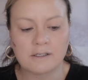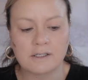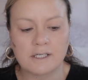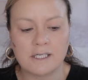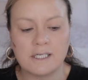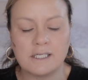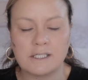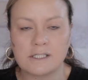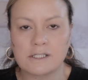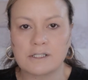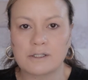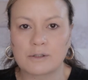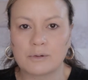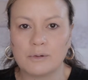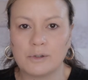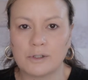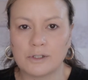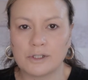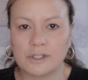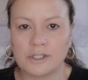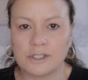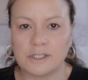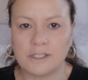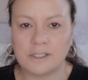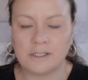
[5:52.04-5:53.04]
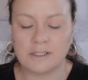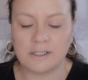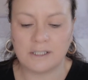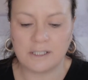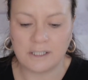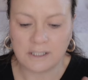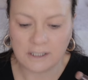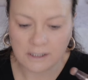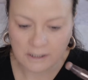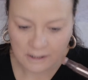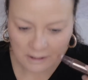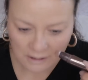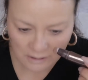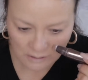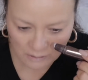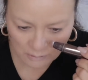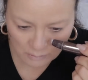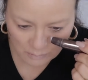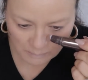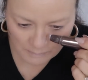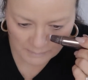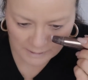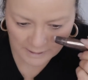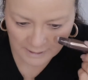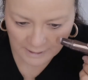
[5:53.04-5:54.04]
get squashed in your
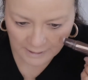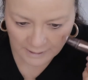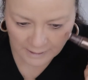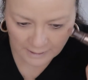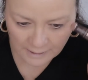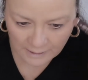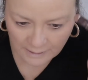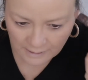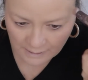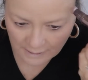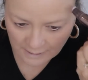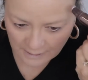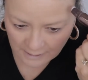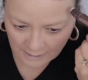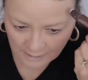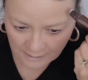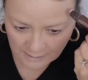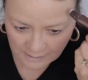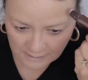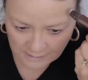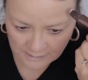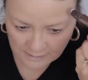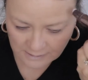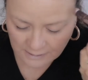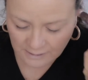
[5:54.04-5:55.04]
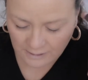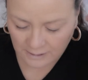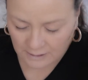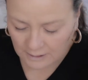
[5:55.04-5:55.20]
bag and